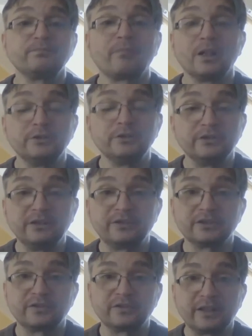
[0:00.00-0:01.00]
the different
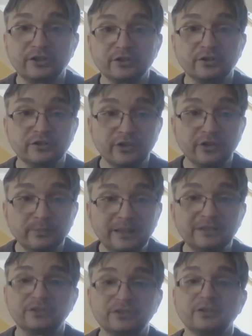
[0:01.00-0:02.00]
functional
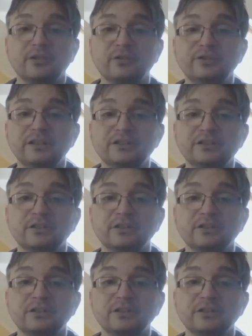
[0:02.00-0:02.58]
domains of this